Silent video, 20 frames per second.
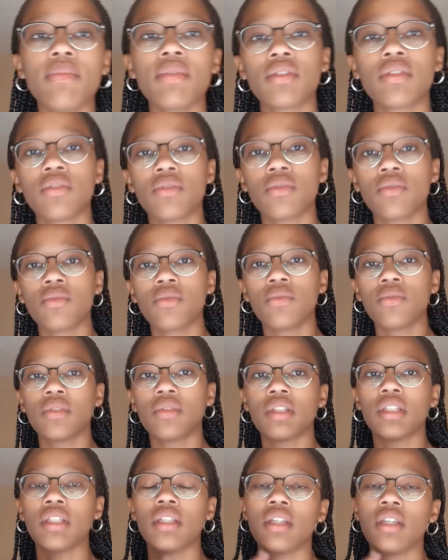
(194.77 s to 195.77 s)
To
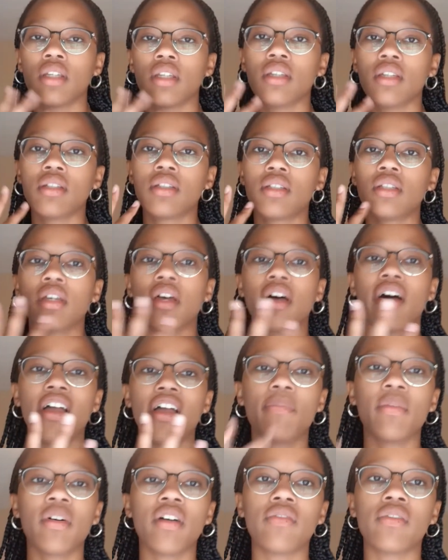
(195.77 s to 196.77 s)
the
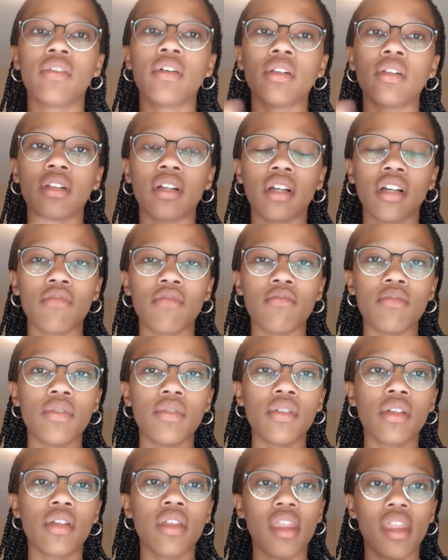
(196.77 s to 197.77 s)
type of
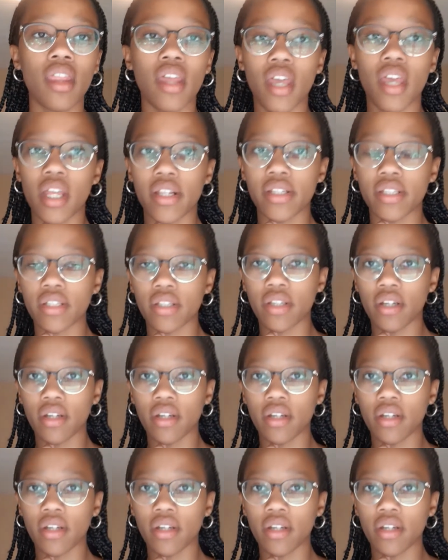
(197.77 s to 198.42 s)
clubs that